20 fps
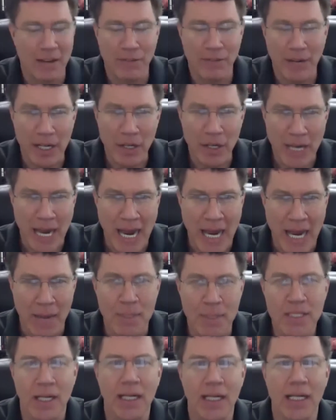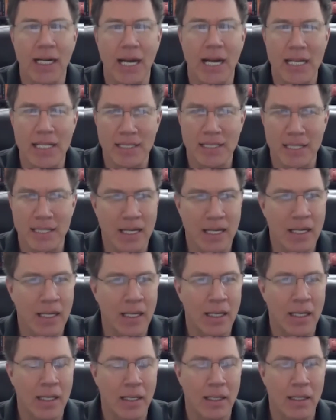I go to Amazon and I
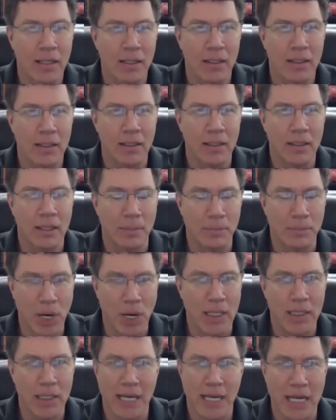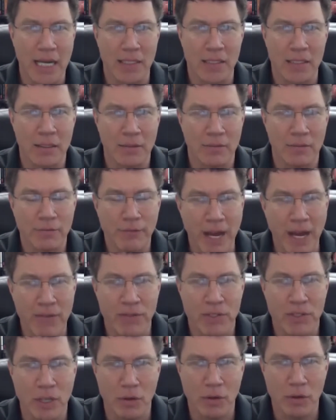see a product that has
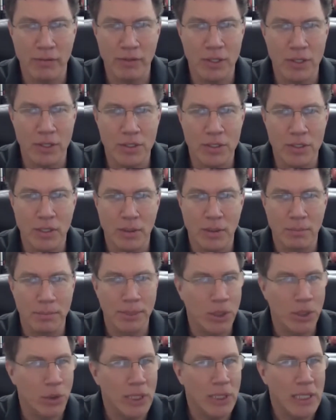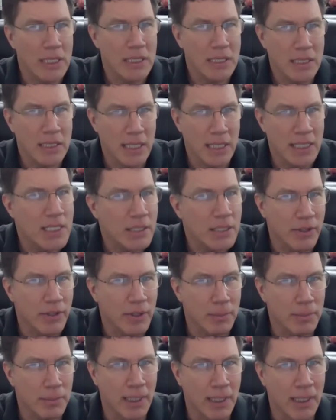5-star reviews, but only 6 of
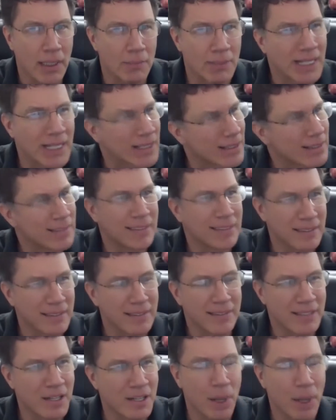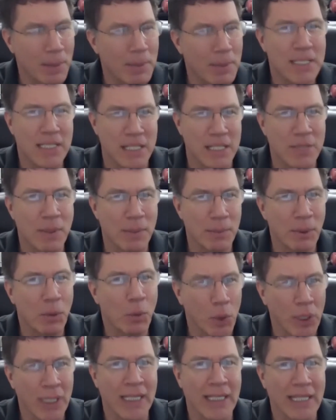them, I'm like, there are probably 6 people
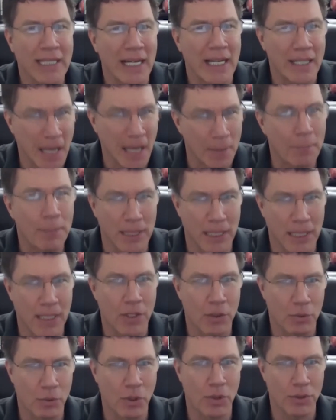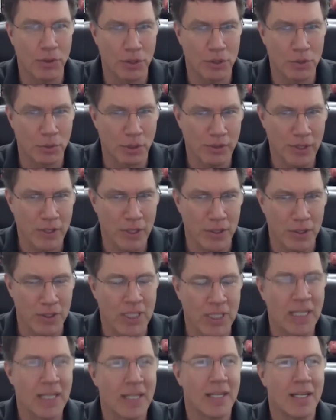working at that company who wrote those reviews.
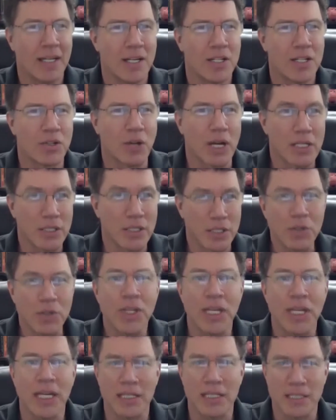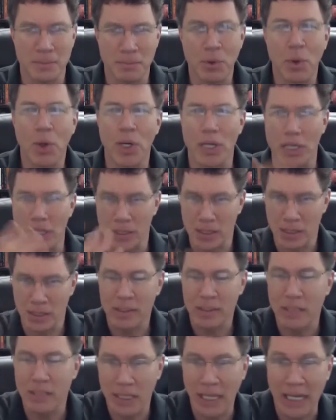So I do think it's important
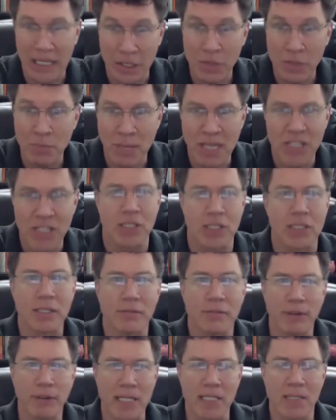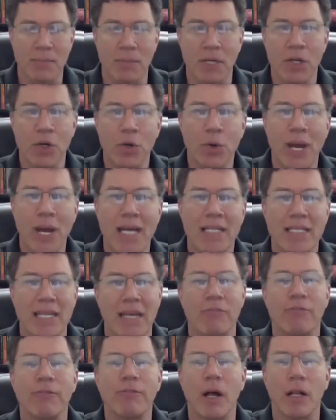to, like you mentioned, to find somebody who has
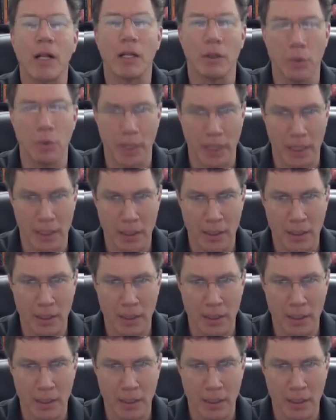a following,